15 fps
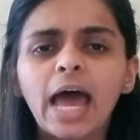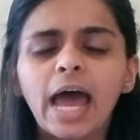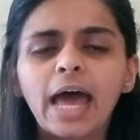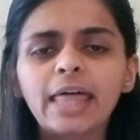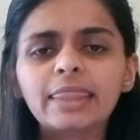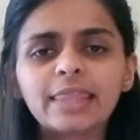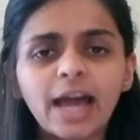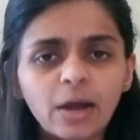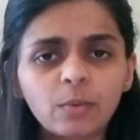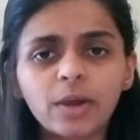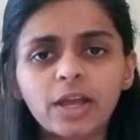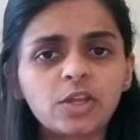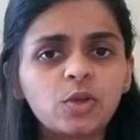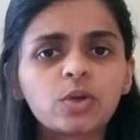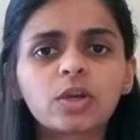And that
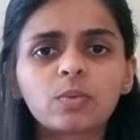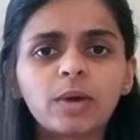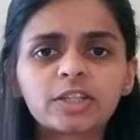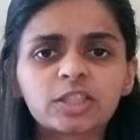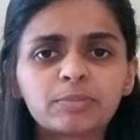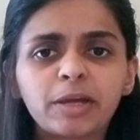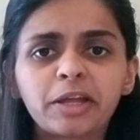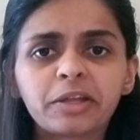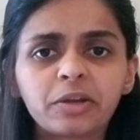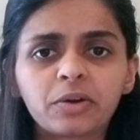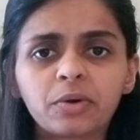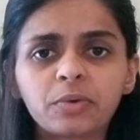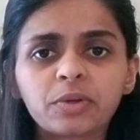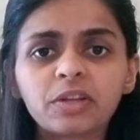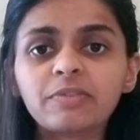way you can watch them at your
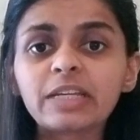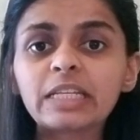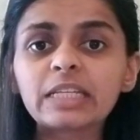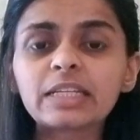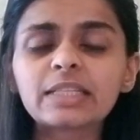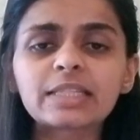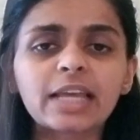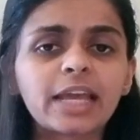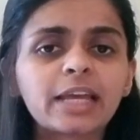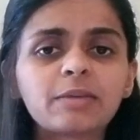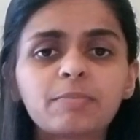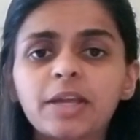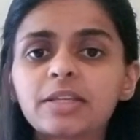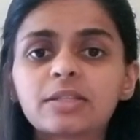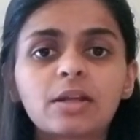own convenience and
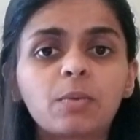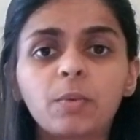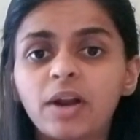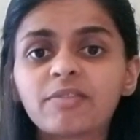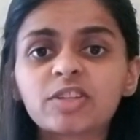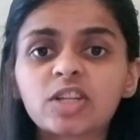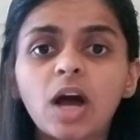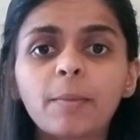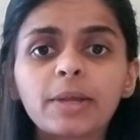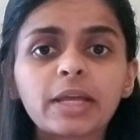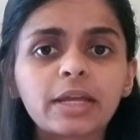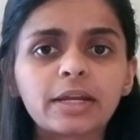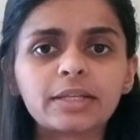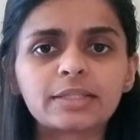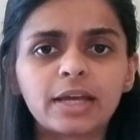based on whatever topic
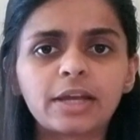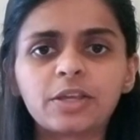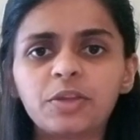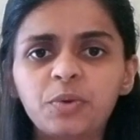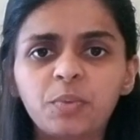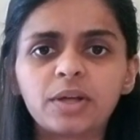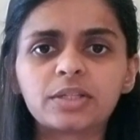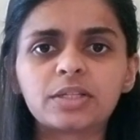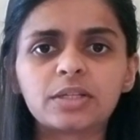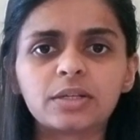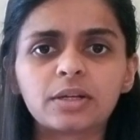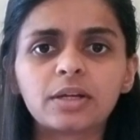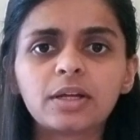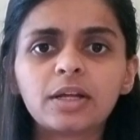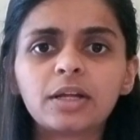it is that you want
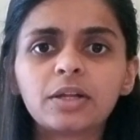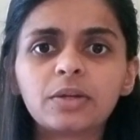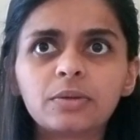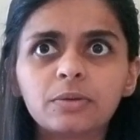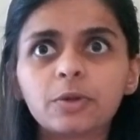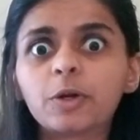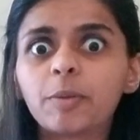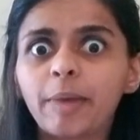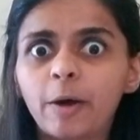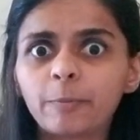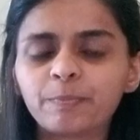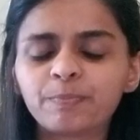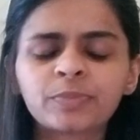to learn about.